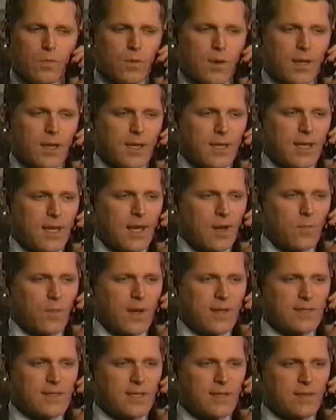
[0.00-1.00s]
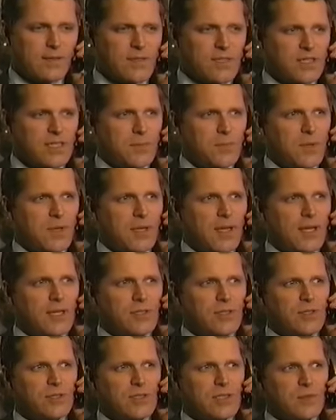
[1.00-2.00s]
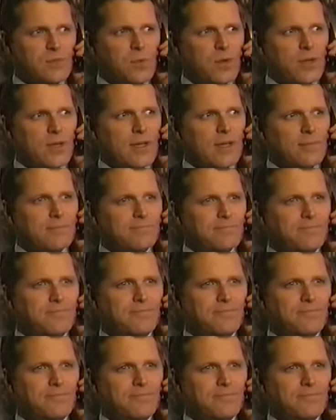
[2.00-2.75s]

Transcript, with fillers: Well, I can't wait to hear the stipulations he's put in.